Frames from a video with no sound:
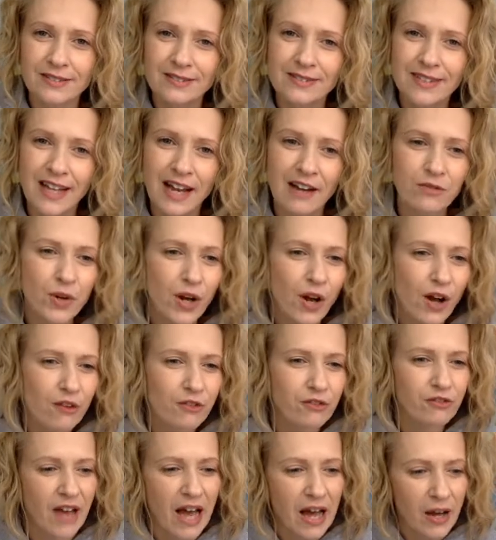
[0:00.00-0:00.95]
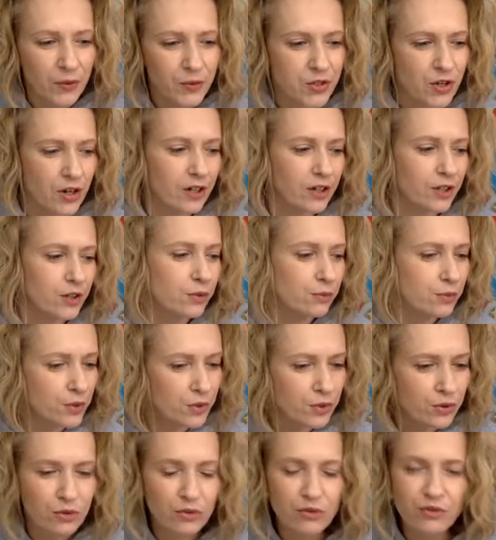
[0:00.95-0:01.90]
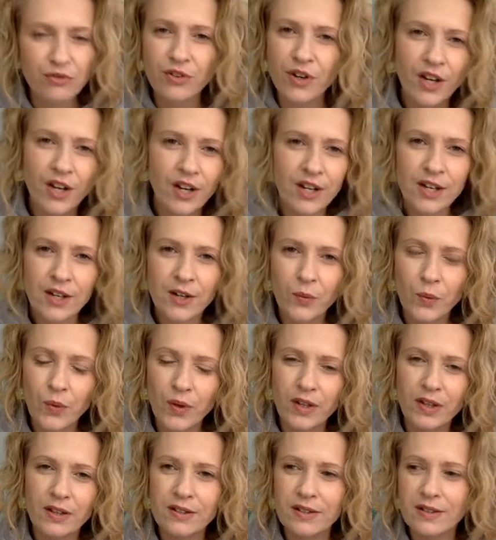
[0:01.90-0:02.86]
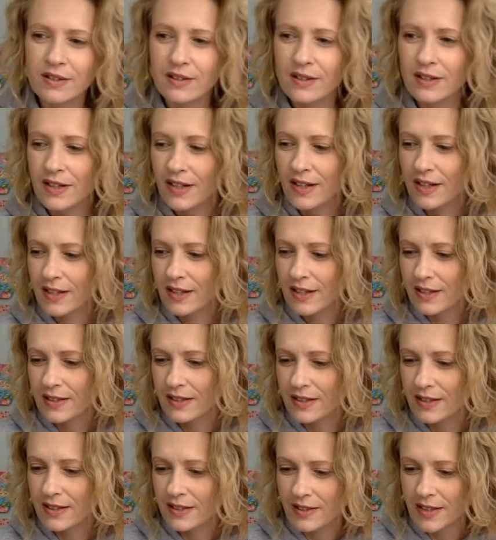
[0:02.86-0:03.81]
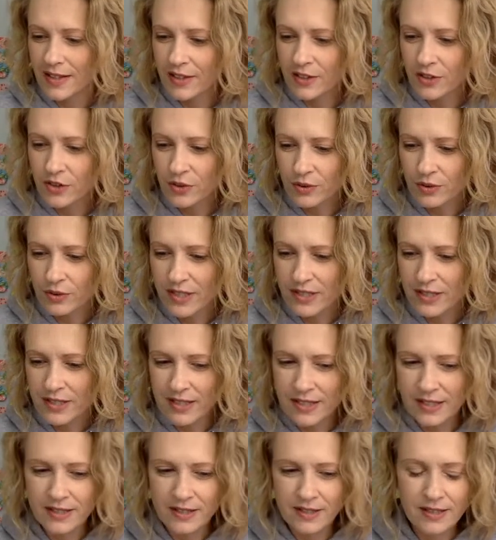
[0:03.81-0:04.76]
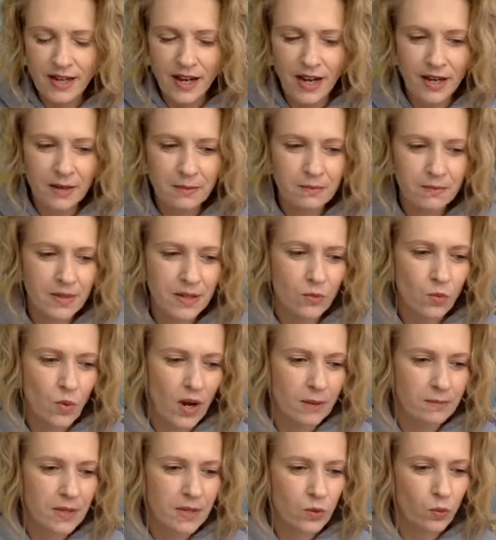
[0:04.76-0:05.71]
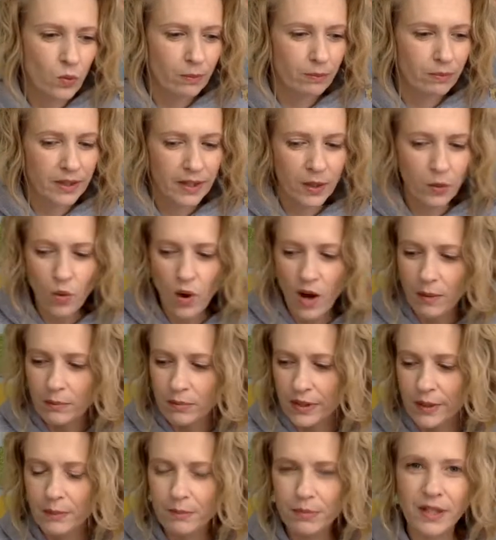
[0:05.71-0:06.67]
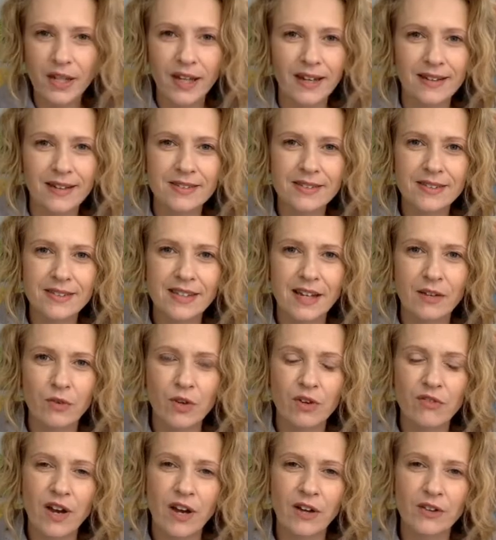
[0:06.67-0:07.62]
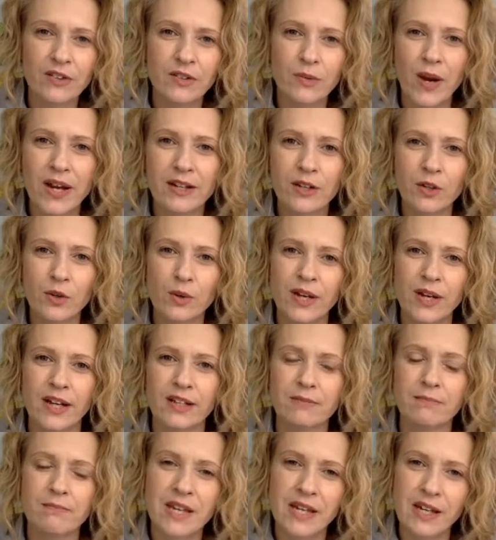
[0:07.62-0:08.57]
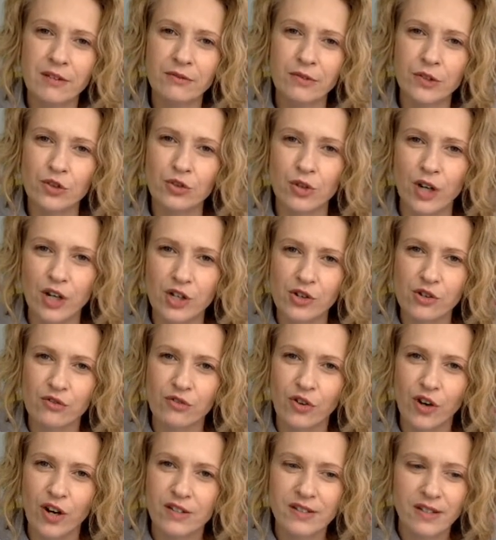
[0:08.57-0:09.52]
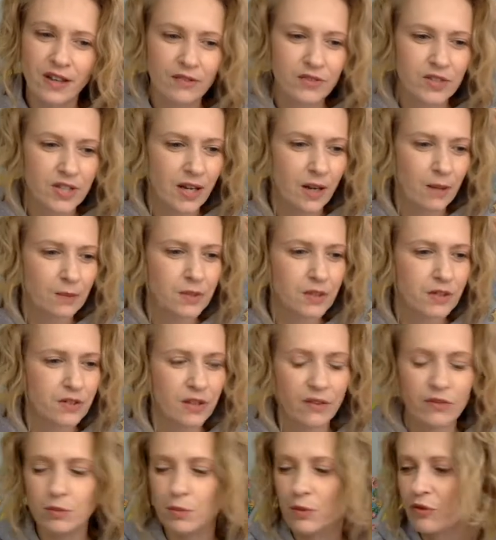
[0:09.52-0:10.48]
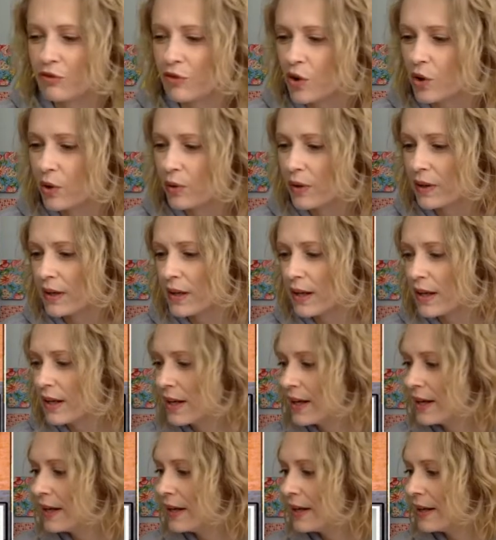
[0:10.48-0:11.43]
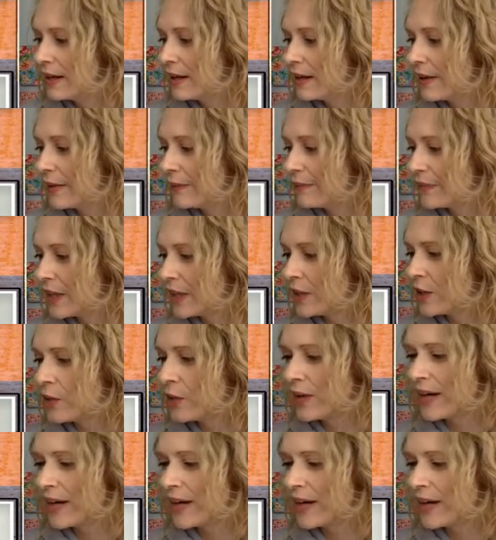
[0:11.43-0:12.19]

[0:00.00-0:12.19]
Have we all found our groove with this interesting timey-wimey, wibbly-wobbly place? Have we found a way to create meaningful structure for ourselves that helps ourselves move forward? And you know what?